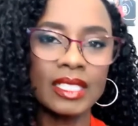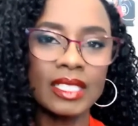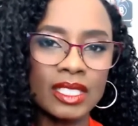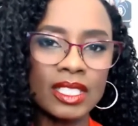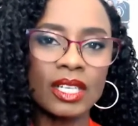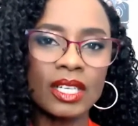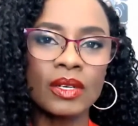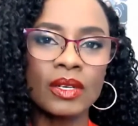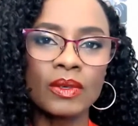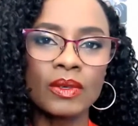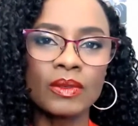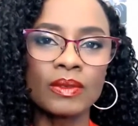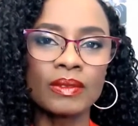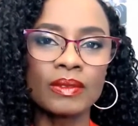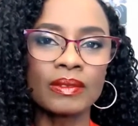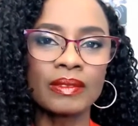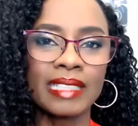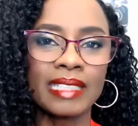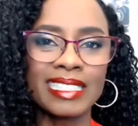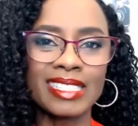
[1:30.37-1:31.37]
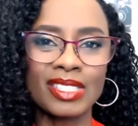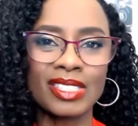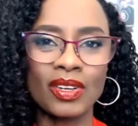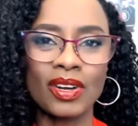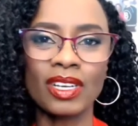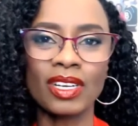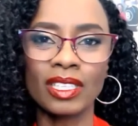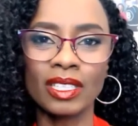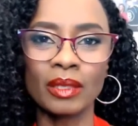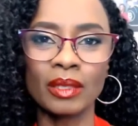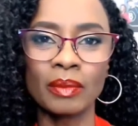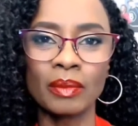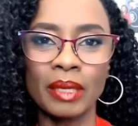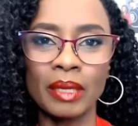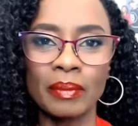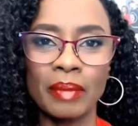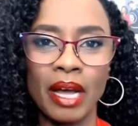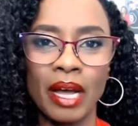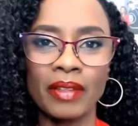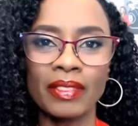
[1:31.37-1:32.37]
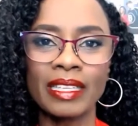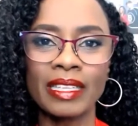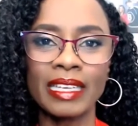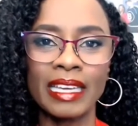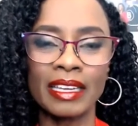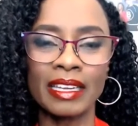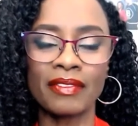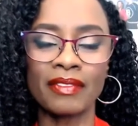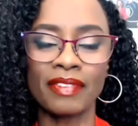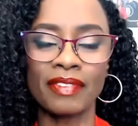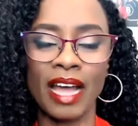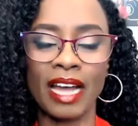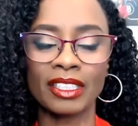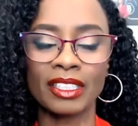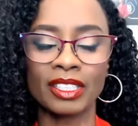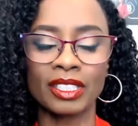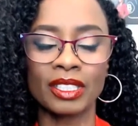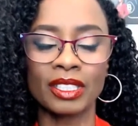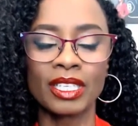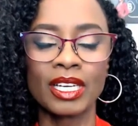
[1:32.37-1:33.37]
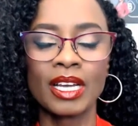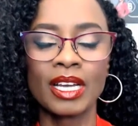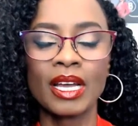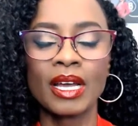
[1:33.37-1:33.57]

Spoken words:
So let's talk a little bit about the it factor.